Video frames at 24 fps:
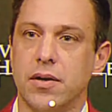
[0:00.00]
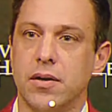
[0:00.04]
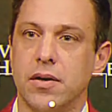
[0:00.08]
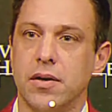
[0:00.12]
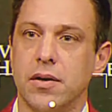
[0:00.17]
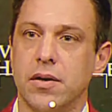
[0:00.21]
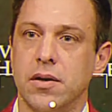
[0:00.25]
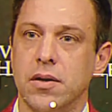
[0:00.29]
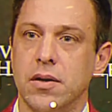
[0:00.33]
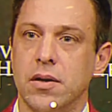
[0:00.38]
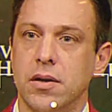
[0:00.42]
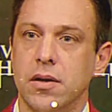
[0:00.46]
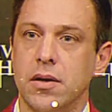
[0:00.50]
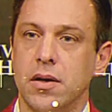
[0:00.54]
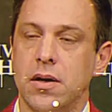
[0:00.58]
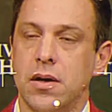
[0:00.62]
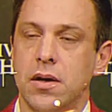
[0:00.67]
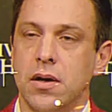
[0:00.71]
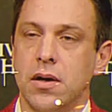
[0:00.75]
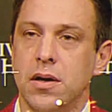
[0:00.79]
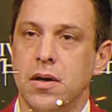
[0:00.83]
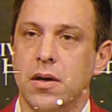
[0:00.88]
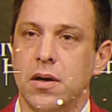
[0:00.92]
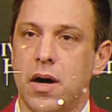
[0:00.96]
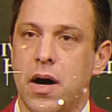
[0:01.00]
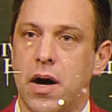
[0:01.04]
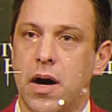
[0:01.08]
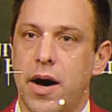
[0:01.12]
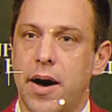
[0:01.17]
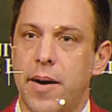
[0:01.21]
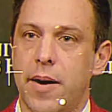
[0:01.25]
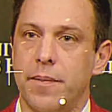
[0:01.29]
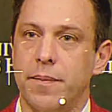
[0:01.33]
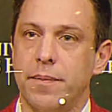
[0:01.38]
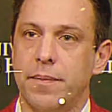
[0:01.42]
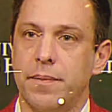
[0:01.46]
And we all know how
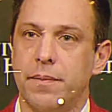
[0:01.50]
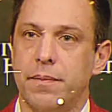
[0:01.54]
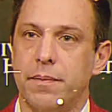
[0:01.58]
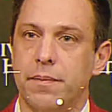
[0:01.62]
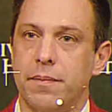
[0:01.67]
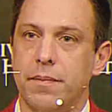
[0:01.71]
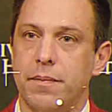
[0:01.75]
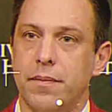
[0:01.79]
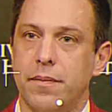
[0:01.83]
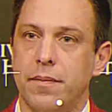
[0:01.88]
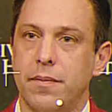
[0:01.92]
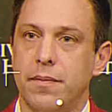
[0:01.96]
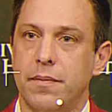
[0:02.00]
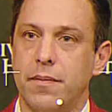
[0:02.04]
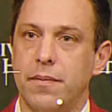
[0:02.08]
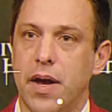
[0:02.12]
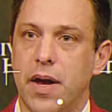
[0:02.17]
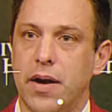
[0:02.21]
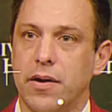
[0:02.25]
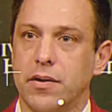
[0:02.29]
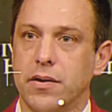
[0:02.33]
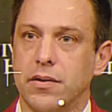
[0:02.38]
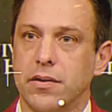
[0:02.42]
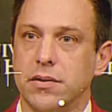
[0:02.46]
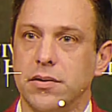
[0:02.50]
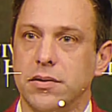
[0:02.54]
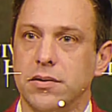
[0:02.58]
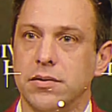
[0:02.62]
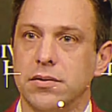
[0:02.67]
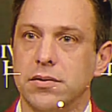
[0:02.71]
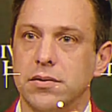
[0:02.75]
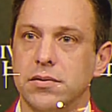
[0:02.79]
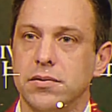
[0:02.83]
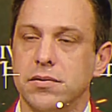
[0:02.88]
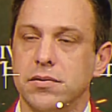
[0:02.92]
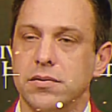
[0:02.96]
much he loves to mix things up.
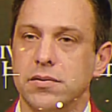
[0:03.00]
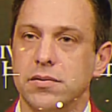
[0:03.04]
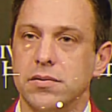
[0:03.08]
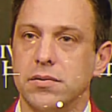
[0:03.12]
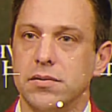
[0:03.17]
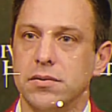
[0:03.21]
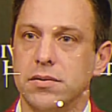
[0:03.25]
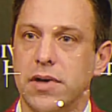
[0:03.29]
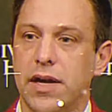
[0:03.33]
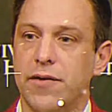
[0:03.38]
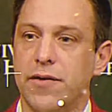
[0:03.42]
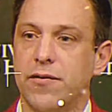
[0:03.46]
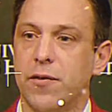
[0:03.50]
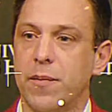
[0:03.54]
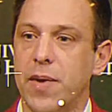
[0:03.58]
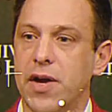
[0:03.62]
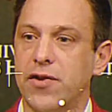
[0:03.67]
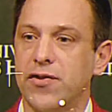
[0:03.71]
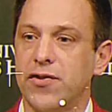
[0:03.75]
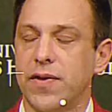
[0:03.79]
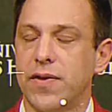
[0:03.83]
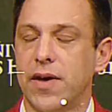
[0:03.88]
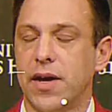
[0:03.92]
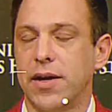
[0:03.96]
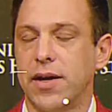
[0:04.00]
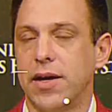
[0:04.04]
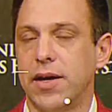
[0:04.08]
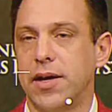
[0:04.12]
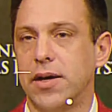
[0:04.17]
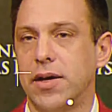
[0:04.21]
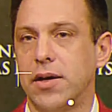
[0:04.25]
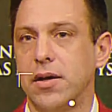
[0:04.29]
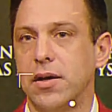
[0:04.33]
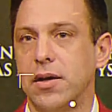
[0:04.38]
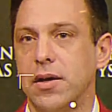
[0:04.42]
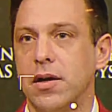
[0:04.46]
Quick poll for
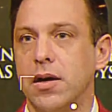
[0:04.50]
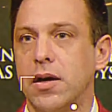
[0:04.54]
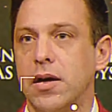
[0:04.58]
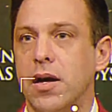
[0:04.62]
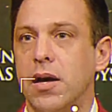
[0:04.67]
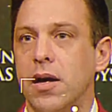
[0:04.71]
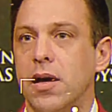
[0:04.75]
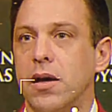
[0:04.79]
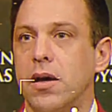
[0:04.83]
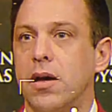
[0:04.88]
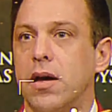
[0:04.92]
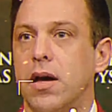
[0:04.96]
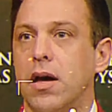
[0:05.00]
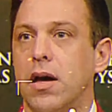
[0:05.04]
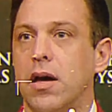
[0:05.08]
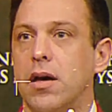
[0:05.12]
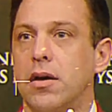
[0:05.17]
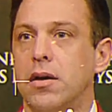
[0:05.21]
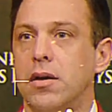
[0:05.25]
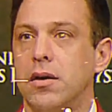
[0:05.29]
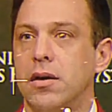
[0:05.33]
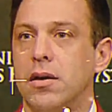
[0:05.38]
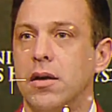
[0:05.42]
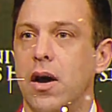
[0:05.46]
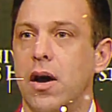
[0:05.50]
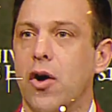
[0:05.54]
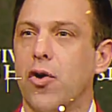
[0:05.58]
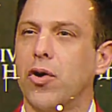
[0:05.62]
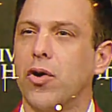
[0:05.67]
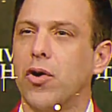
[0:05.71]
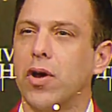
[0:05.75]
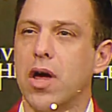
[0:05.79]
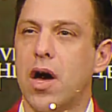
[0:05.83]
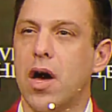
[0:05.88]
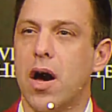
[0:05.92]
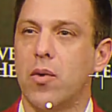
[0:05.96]
you. Do you think
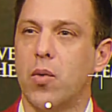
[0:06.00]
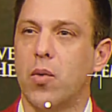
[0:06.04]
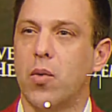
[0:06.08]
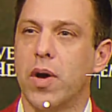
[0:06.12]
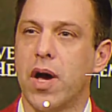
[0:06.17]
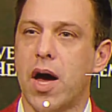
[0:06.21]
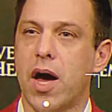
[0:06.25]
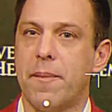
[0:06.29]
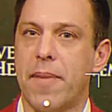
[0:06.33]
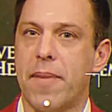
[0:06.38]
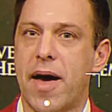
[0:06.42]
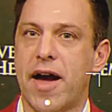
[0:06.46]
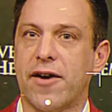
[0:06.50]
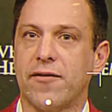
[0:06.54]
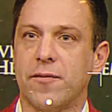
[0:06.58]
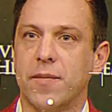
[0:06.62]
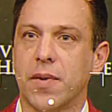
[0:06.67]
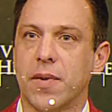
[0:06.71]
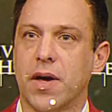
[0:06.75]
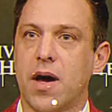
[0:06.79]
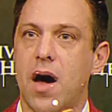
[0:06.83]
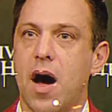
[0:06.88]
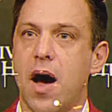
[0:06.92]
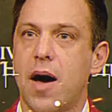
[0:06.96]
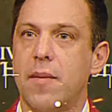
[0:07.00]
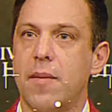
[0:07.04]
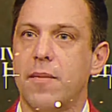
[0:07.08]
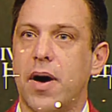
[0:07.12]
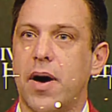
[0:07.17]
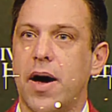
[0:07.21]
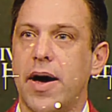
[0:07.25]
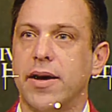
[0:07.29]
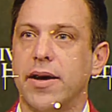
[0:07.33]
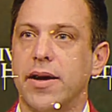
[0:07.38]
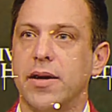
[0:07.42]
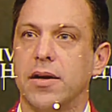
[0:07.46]
Omar Norman-Lott will make
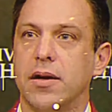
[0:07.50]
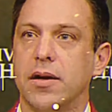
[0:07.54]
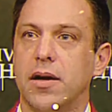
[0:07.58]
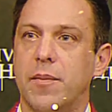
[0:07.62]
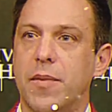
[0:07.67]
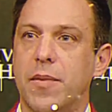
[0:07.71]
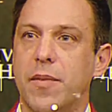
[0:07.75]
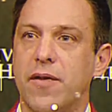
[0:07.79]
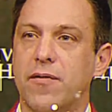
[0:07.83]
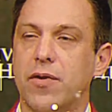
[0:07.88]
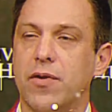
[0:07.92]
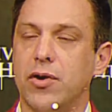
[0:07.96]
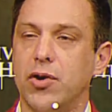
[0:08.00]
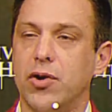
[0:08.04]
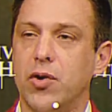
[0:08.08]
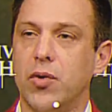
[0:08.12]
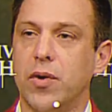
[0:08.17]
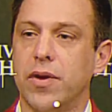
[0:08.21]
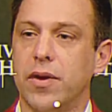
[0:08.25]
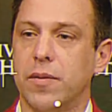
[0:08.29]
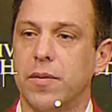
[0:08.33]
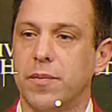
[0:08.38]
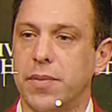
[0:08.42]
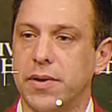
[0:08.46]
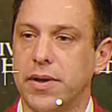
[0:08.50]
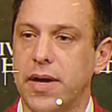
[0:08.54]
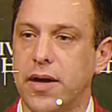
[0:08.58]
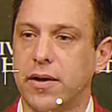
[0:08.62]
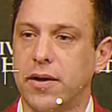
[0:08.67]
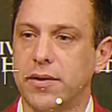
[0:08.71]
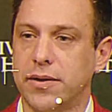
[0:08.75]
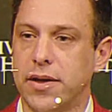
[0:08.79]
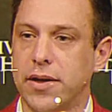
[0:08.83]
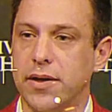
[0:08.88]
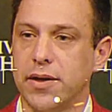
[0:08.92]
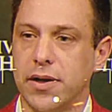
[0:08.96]
a bigger impact
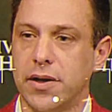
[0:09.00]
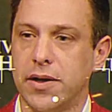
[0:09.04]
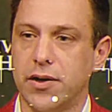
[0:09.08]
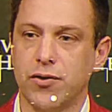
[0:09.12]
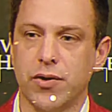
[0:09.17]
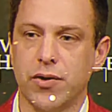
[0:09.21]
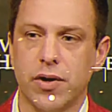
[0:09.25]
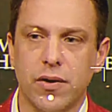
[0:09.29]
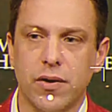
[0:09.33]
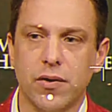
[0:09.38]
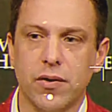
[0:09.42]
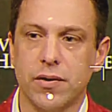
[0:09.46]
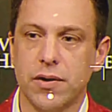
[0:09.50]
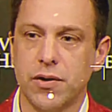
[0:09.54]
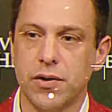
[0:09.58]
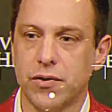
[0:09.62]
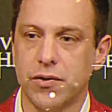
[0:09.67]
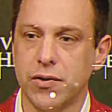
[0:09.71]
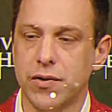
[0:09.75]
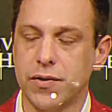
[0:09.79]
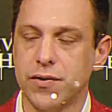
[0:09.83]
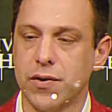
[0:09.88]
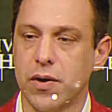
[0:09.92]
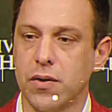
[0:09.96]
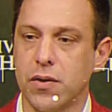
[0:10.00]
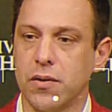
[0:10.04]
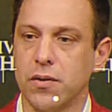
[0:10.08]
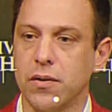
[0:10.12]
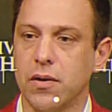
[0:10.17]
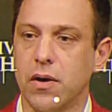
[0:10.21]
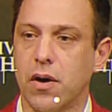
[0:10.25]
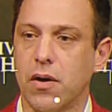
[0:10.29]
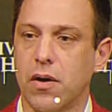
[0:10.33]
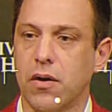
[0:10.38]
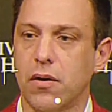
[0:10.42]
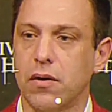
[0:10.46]
this year on run defense
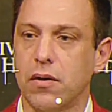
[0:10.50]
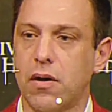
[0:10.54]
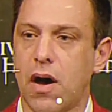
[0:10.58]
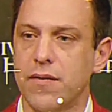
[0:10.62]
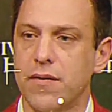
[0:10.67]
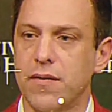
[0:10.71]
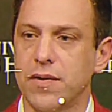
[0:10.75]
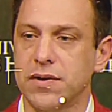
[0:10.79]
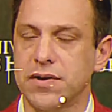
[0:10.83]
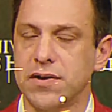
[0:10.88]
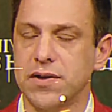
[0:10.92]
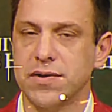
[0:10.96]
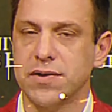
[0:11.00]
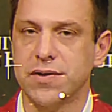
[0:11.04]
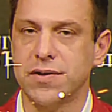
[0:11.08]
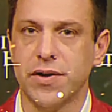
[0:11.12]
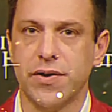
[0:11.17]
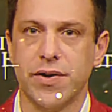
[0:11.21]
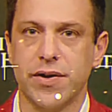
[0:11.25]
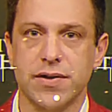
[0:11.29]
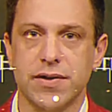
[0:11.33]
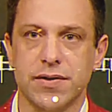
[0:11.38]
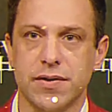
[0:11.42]
or pass rush?